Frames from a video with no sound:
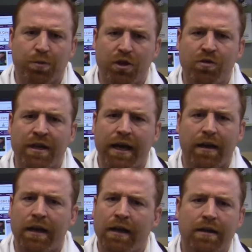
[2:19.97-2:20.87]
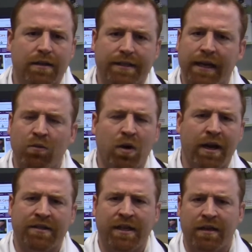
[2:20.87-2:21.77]
But you can get the second
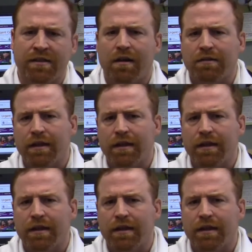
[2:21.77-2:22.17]
one as an adult,